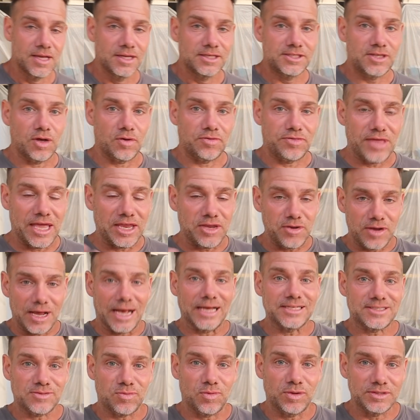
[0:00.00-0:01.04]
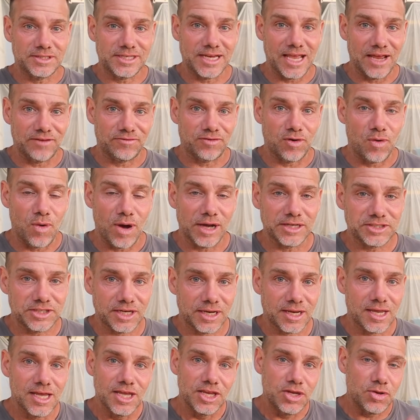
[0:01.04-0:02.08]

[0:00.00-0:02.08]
So thank you guys once again for watching.